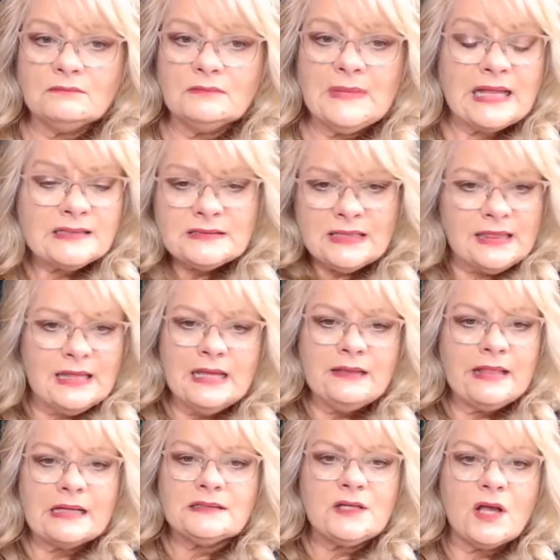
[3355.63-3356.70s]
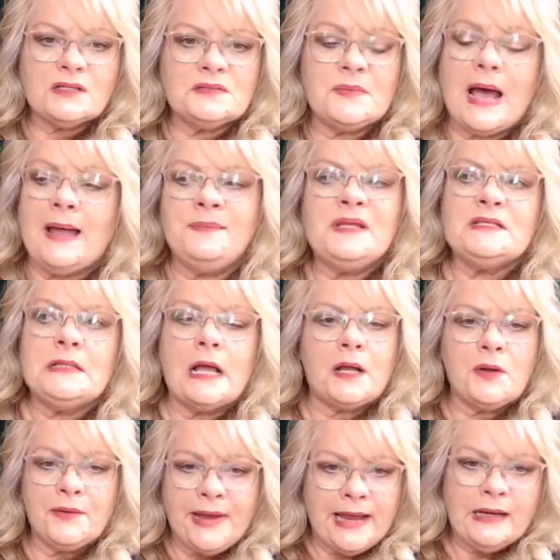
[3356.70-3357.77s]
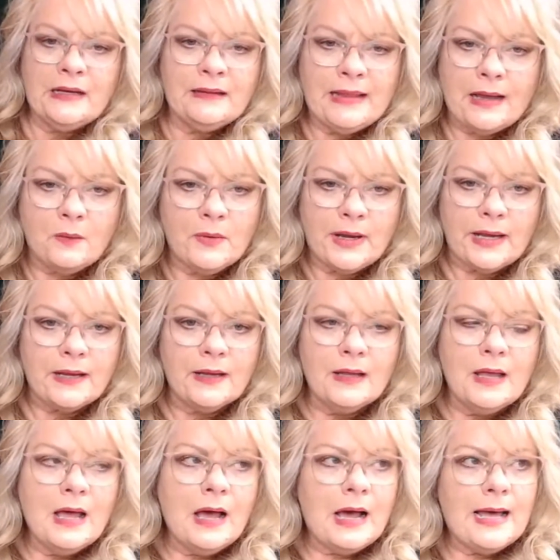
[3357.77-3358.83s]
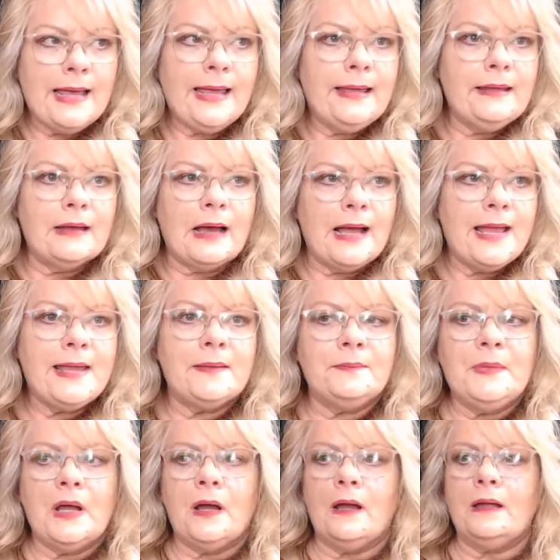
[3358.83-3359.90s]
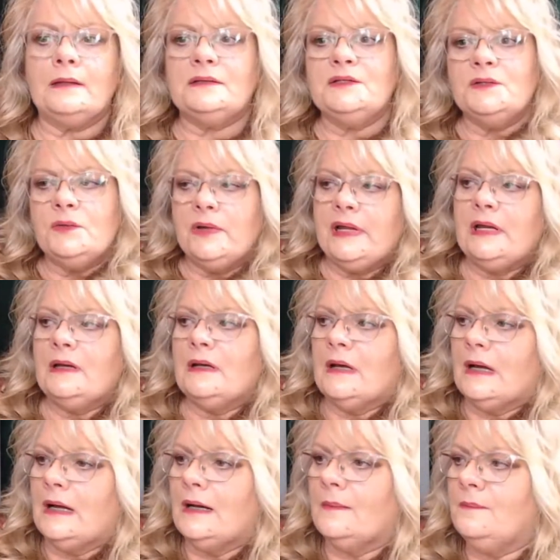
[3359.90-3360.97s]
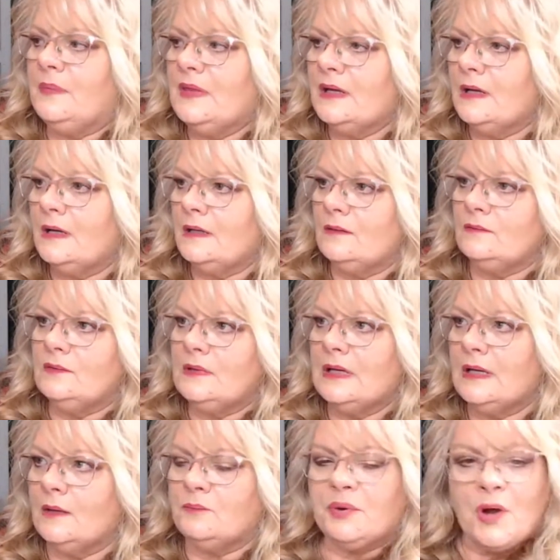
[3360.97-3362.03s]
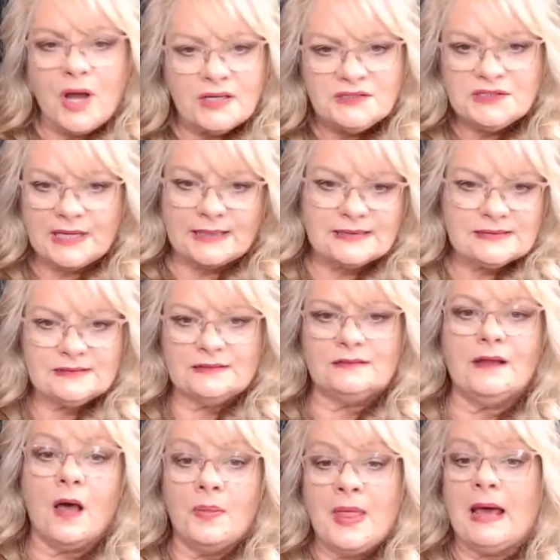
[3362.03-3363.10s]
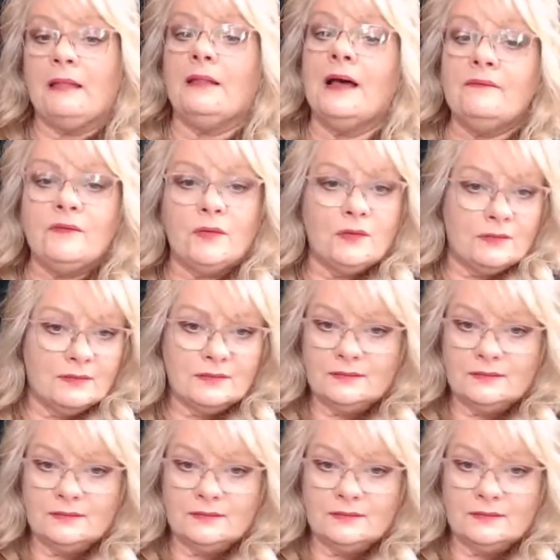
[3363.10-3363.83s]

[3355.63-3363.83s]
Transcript: That's the thing. That's awesome. I'm just not creating that way. I am not doing the projects on that level.